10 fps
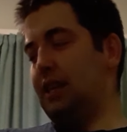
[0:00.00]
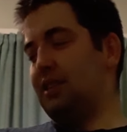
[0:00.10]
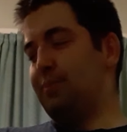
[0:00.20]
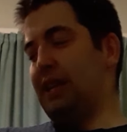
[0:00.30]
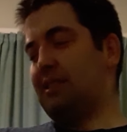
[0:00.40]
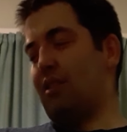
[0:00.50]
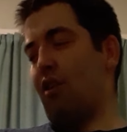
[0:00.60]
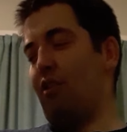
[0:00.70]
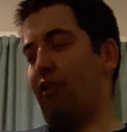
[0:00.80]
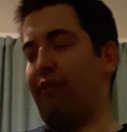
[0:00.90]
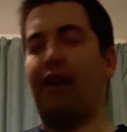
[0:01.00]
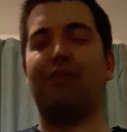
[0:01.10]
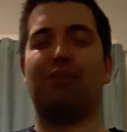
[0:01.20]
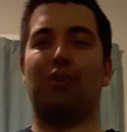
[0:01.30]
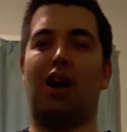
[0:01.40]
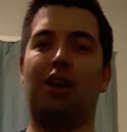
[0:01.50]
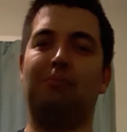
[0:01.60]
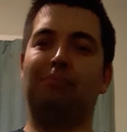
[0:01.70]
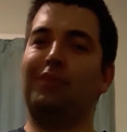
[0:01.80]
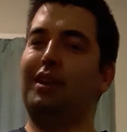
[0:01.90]
Smith's corner five to one.
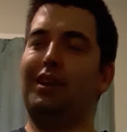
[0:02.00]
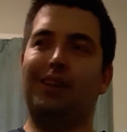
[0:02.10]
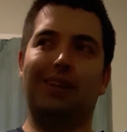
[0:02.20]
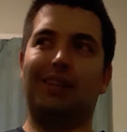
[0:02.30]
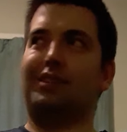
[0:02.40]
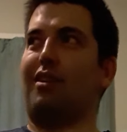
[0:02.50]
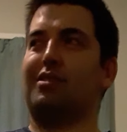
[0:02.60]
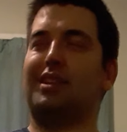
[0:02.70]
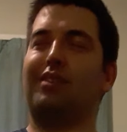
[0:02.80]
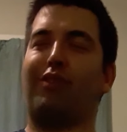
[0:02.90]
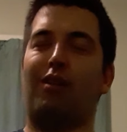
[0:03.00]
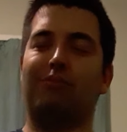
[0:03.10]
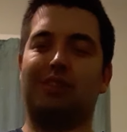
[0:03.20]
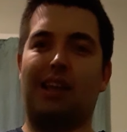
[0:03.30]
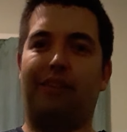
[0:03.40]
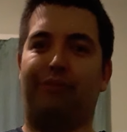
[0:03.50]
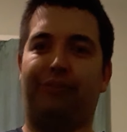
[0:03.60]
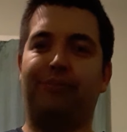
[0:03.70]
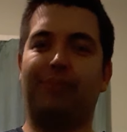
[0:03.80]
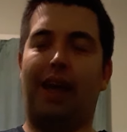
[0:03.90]
This horse in the form of his
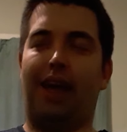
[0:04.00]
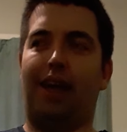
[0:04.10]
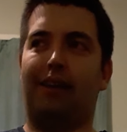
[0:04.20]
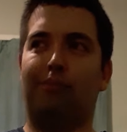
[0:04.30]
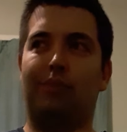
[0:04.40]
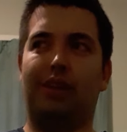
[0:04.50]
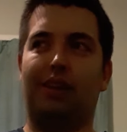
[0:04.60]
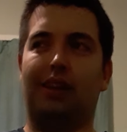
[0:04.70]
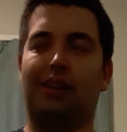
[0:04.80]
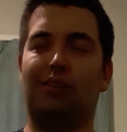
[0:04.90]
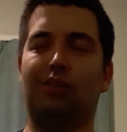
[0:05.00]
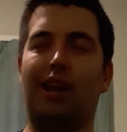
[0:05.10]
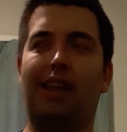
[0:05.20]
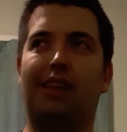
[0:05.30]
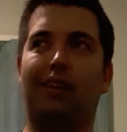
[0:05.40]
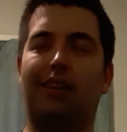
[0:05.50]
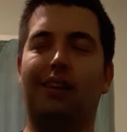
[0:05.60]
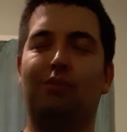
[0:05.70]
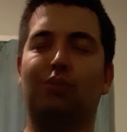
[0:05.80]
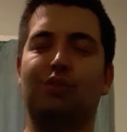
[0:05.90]
life. Uh, it looked like
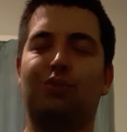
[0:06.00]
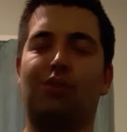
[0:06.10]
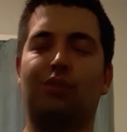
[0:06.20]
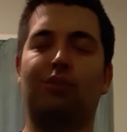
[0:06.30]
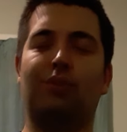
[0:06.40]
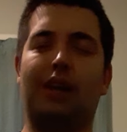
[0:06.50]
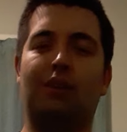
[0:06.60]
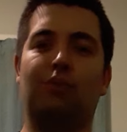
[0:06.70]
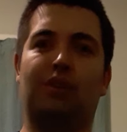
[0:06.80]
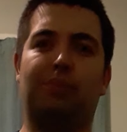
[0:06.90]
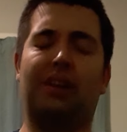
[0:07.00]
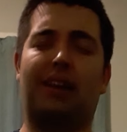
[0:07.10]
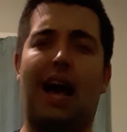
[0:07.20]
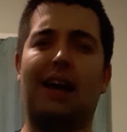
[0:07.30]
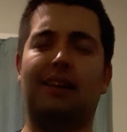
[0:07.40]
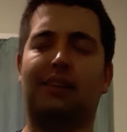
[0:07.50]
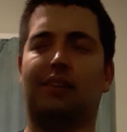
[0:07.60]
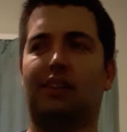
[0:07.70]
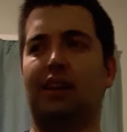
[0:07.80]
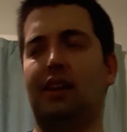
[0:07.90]
it was going to win with a bit in hand.
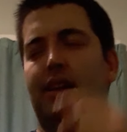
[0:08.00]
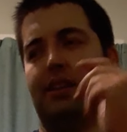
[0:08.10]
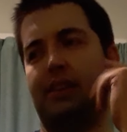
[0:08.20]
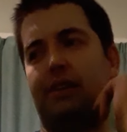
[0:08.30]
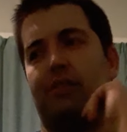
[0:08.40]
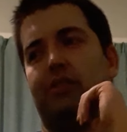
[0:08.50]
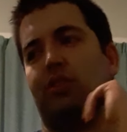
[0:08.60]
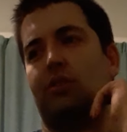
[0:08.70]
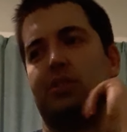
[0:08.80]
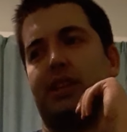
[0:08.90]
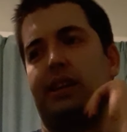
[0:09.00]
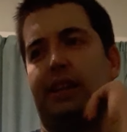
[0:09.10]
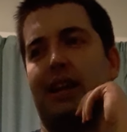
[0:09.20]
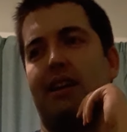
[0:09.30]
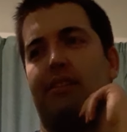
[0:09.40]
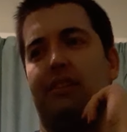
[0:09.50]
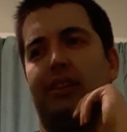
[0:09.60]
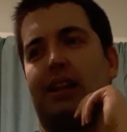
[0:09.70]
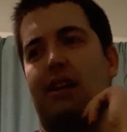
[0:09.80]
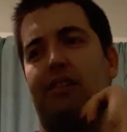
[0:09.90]
There Thursday at the Killarney,
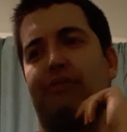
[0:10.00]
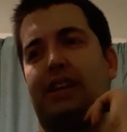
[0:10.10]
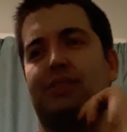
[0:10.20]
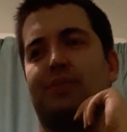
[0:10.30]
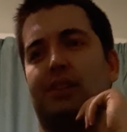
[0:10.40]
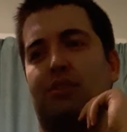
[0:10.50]
Killarney Festival.